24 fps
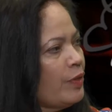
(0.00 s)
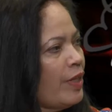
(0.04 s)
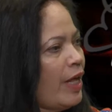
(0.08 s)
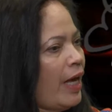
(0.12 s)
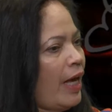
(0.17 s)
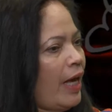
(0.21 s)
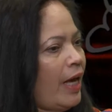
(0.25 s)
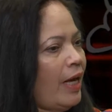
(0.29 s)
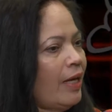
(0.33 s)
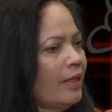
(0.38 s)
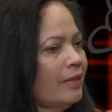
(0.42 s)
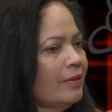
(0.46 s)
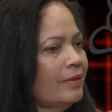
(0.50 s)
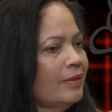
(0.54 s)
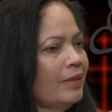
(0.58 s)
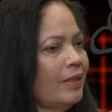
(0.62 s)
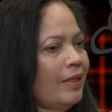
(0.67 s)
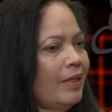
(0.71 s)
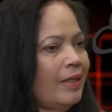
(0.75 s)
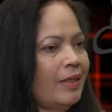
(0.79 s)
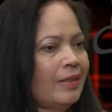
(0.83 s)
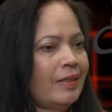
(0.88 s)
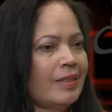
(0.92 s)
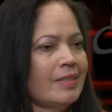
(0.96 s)
that,
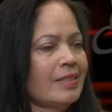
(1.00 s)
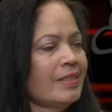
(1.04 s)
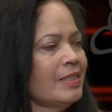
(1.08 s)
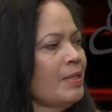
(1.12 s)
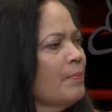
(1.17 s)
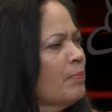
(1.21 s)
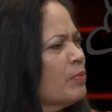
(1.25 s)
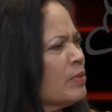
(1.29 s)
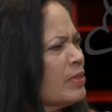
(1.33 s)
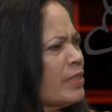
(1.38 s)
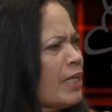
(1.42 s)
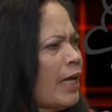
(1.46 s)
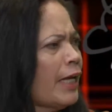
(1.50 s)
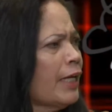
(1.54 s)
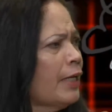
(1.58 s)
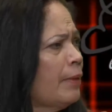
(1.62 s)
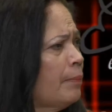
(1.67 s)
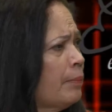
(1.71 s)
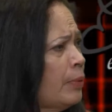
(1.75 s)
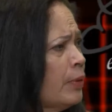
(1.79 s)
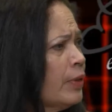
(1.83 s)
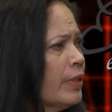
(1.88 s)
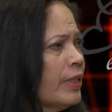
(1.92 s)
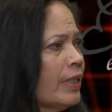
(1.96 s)
and as simple as I
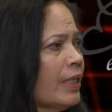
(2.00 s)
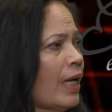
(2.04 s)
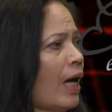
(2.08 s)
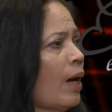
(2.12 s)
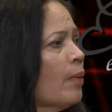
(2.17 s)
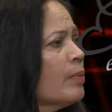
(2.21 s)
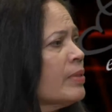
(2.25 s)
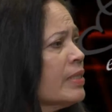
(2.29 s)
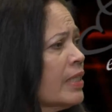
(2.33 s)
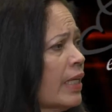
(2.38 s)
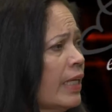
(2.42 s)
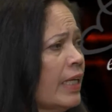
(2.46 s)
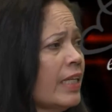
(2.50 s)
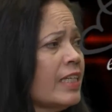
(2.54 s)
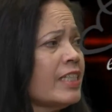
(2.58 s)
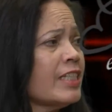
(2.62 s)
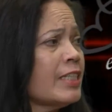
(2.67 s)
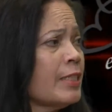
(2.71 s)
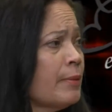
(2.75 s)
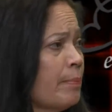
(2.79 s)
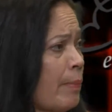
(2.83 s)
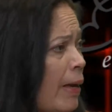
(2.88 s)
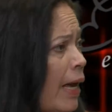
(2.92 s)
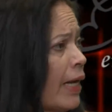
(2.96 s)
can put it, I was getting
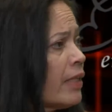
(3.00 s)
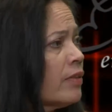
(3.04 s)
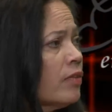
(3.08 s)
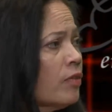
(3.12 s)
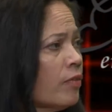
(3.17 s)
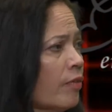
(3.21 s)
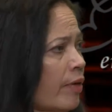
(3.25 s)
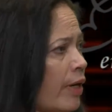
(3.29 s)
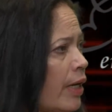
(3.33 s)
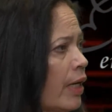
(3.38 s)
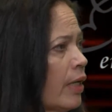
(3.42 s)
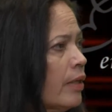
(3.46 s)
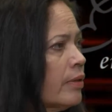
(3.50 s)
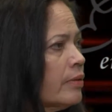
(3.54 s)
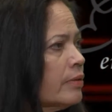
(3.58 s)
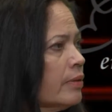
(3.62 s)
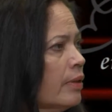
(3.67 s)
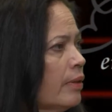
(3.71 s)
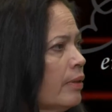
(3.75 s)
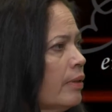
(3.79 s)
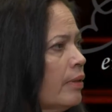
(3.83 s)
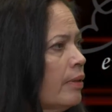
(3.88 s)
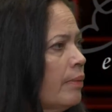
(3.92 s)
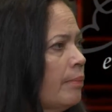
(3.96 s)
smacked
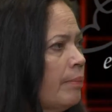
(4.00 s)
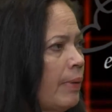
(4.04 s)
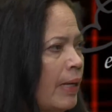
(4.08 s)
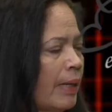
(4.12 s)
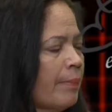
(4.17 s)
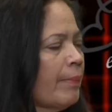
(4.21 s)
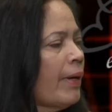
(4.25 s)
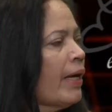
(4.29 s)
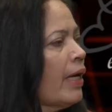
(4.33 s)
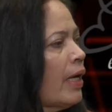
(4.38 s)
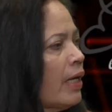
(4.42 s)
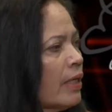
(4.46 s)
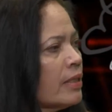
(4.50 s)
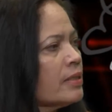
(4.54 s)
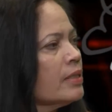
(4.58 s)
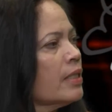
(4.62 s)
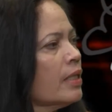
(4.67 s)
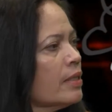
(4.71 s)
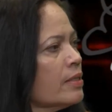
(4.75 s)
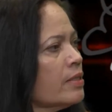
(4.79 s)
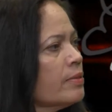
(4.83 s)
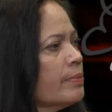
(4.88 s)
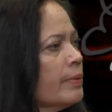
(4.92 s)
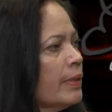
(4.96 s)
around by my
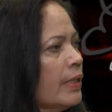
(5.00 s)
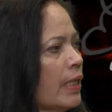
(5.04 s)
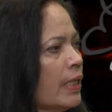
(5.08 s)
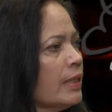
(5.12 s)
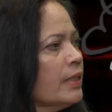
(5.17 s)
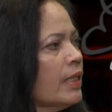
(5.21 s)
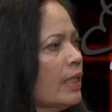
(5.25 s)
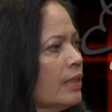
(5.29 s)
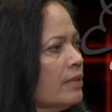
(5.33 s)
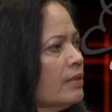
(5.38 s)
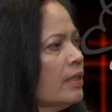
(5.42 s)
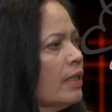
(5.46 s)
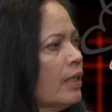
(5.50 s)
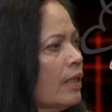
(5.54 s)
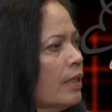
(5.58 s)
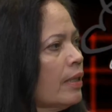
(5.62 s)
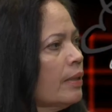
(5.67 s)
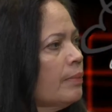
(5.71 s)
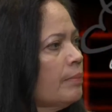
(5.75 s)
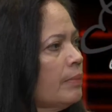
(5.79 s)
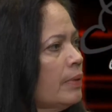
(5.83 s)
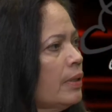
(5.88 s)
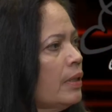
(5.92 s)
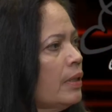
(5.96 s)
ex-husband at that time.